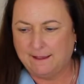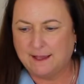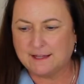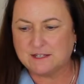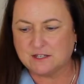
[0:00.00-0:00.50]

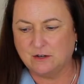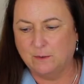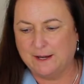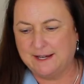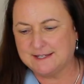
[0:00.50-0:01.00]
It's
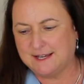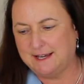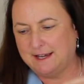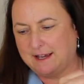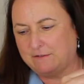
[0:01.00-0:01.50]
so
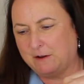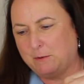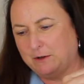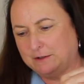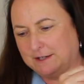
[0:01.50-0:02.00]
easy,
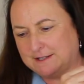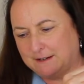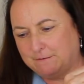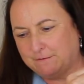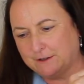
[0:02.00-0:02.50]
everyone is
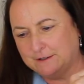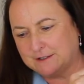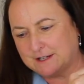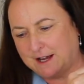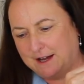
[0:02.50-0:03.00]

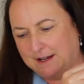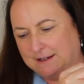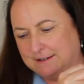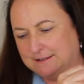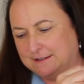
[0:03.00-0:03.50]
different
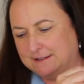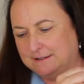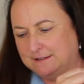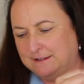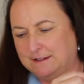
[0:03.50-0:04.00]
and
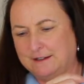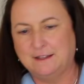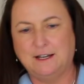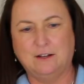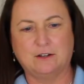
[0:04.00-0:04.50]

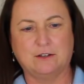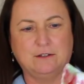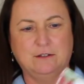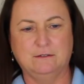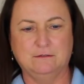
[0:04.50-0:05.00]
they look good.